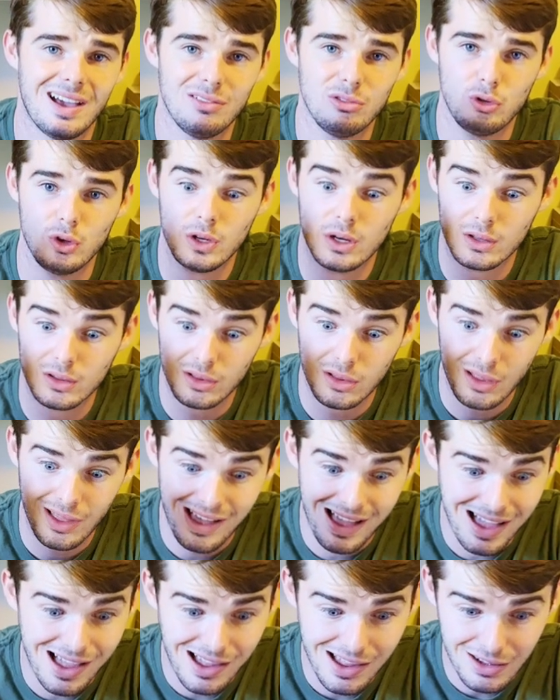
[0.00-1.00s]
I've seen a
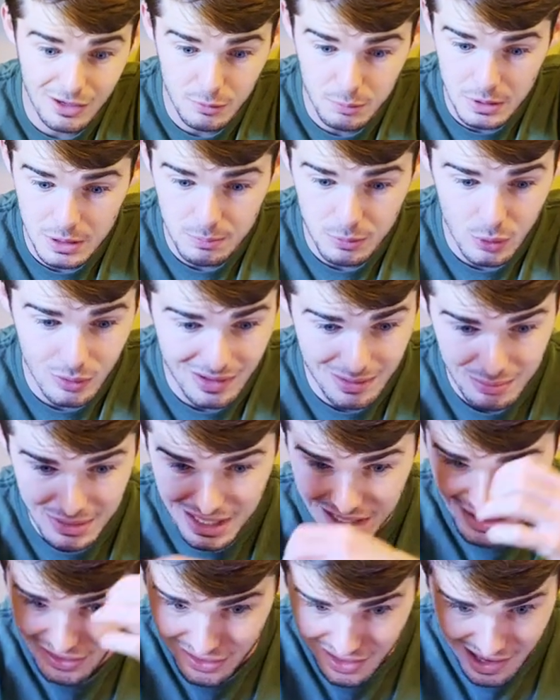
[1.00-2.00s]
lot of people, I
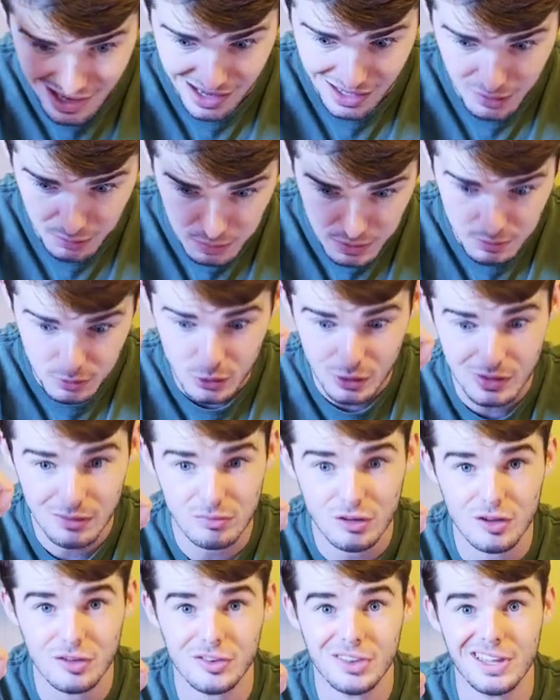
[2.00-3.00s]
mean a lot of people
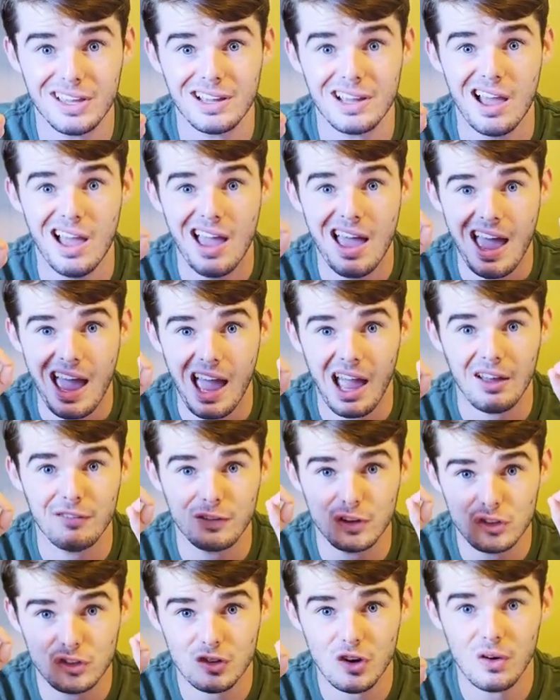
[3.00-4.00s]
give this thing
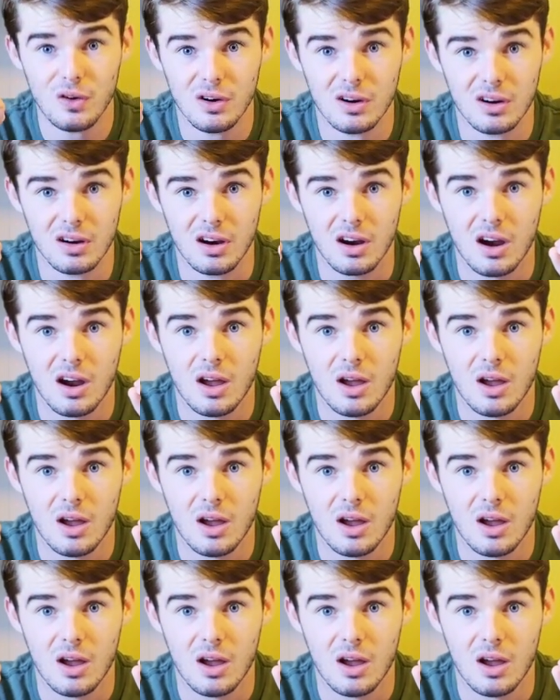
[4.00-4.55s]
half a star.